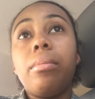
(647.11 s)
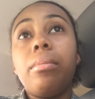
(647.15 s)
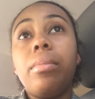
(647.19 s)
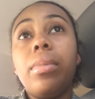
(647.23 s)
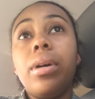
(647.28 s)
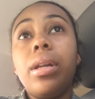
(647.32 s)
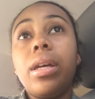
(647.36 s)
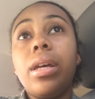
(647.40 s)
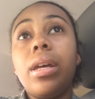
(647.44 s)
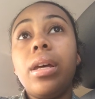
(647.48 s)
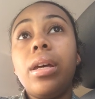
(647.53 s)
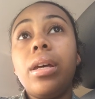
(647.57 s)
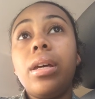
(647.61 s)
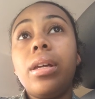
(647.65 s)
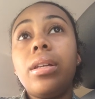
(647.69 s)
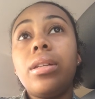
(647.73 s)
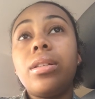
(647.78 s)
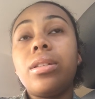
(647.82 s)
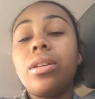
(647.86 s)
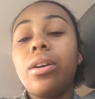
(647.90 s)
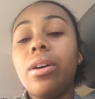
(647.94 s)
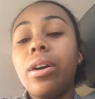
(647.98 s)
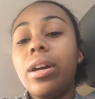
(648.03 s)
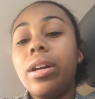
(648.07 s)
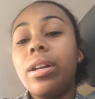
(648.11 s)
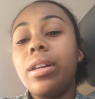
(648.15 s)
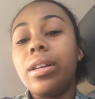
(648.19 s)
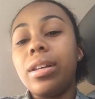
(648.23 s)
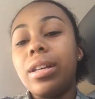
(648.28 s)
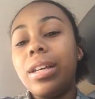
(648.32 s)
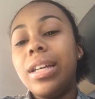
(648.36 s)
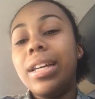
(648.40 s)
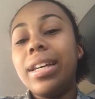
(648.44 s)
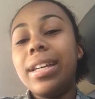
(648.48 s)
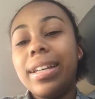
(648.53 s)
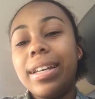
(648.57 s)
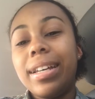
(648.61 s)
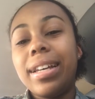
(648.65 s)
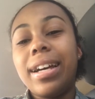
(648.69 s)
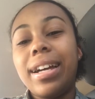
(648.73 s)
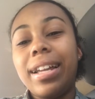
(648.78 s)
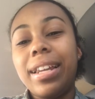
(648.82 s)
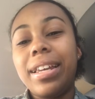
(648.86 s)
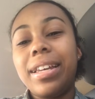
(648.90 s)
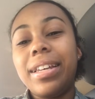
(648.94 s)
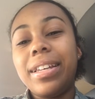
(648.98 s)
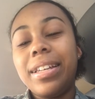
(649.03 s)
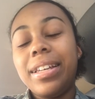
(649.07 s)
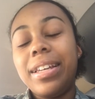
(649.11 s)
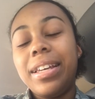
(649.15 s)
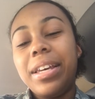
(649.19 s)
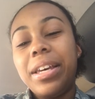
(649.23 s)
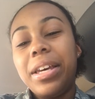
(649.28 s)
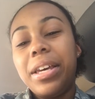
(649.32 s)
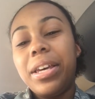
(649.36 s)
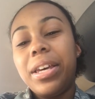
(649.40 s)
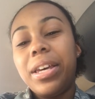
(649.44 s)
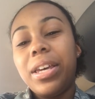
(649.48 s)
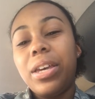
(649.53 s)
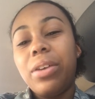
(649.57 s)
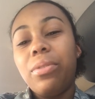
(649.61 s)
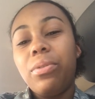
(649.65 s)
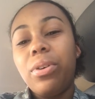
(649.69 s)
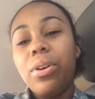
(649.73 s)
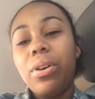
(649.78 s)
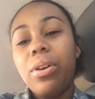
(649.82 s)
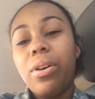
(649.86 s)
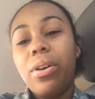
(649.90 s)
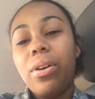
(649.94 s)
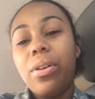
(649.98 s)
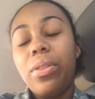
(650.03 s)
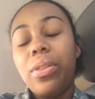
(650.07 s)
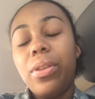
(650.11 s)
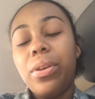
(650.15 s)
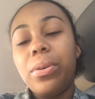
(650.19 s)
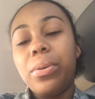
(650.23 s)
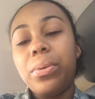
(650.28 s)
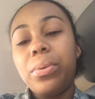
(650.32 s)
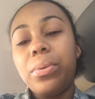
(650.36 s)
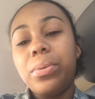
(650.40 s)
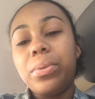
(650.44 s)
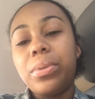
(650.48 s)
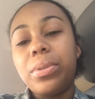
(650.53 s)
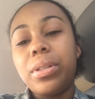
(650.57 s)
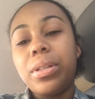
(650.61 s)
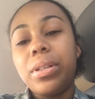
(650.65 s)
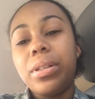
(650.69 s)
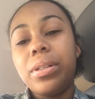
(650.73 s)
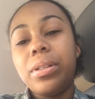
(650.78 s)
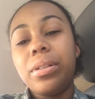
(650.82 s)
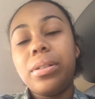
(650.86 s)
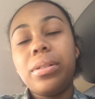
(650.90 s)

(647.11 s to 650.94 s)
But again, sorry to kind of give you all those